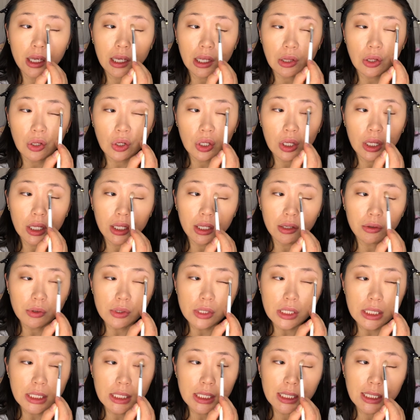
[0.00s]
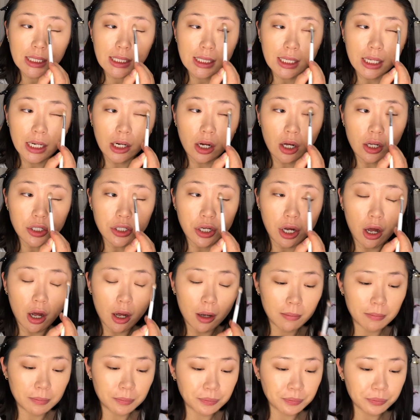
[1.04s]
It looked like it was sitting on
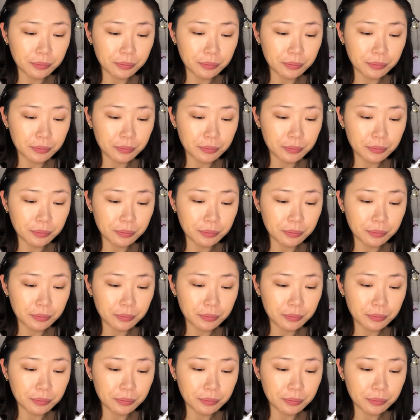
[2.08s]
top.